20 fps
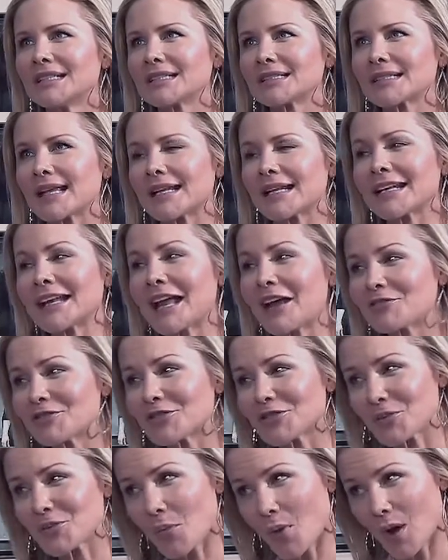because I didn't have
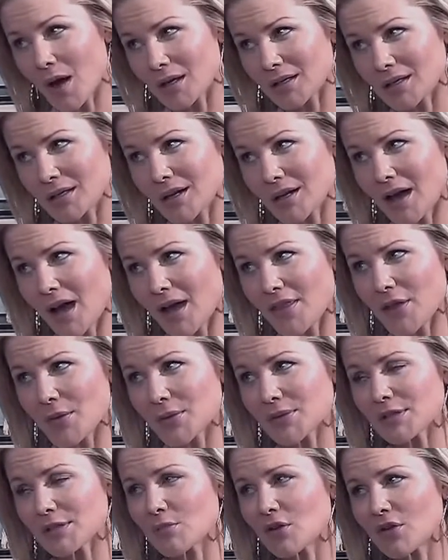just one. And
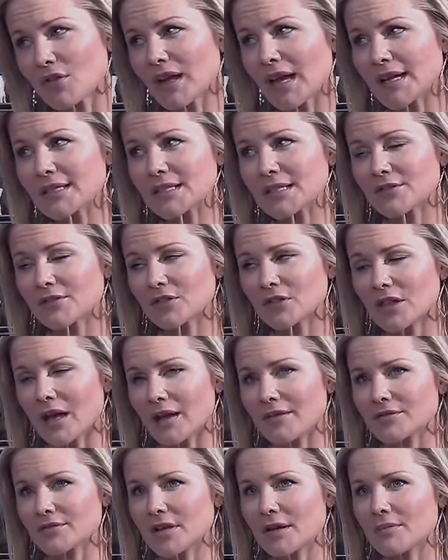there was a movie I did for
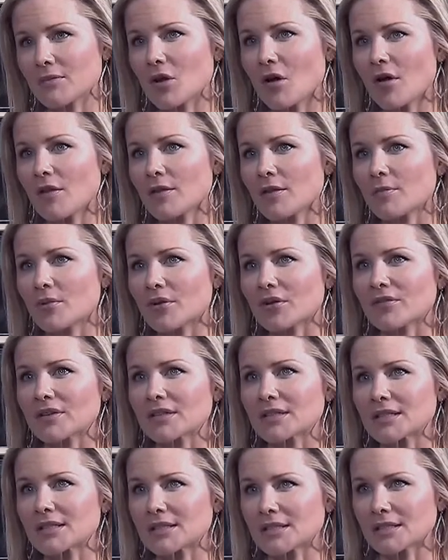Lifetime called The
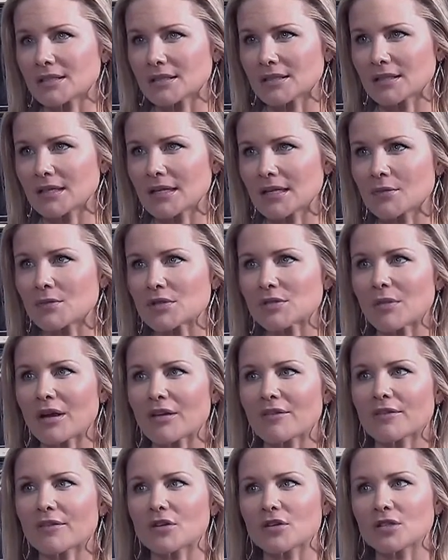Perfect Assistant. It was
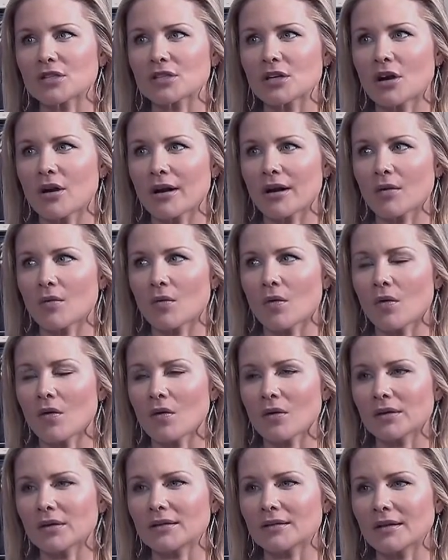my first starring
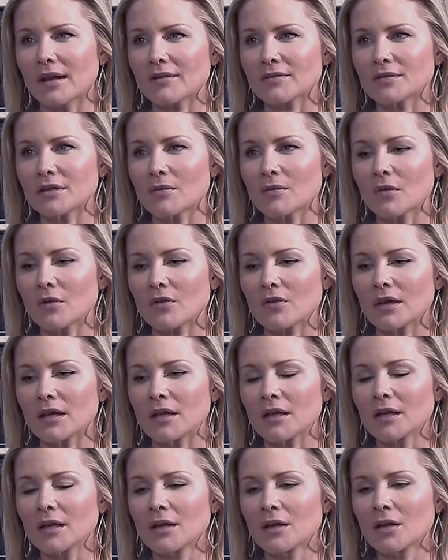role in a Lifetime
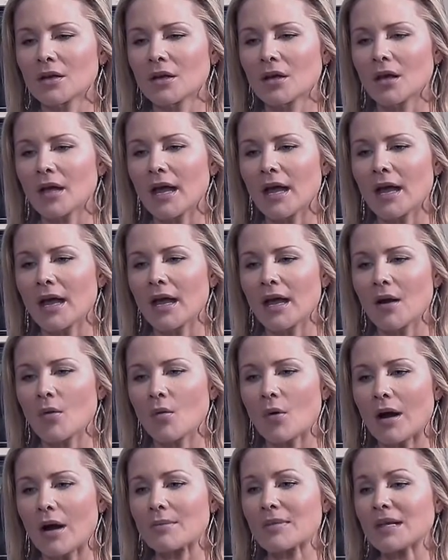movie,
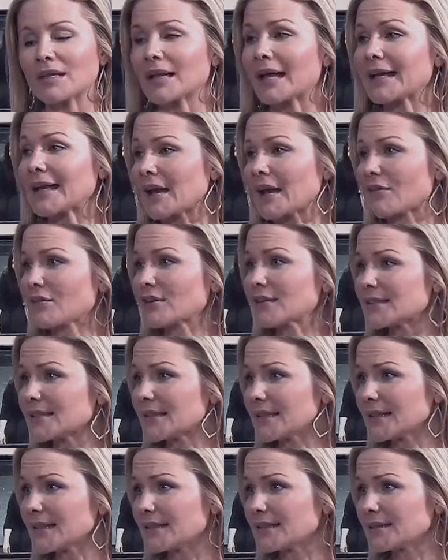where I'm in like every
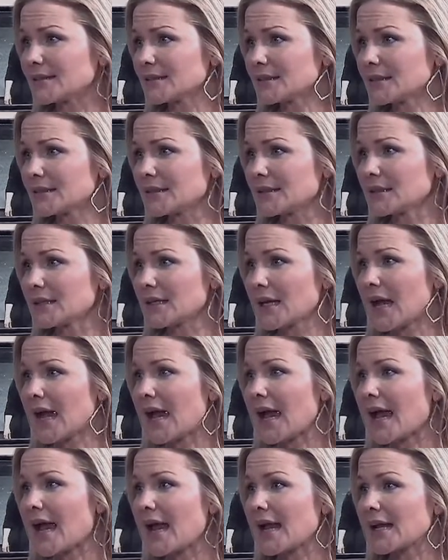scene,
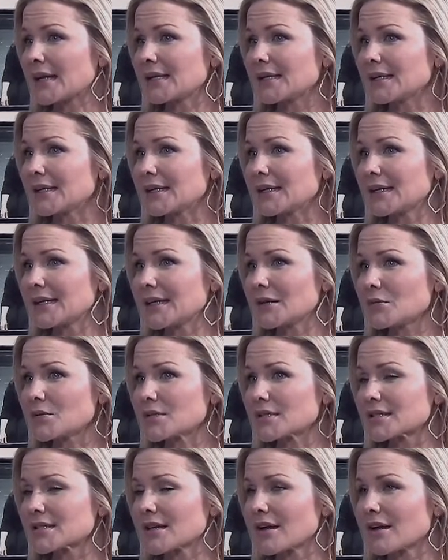and it
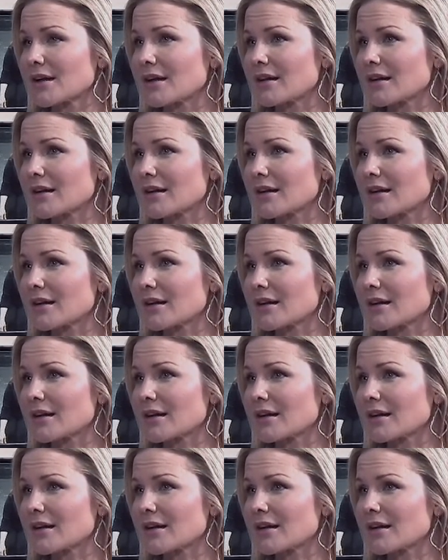was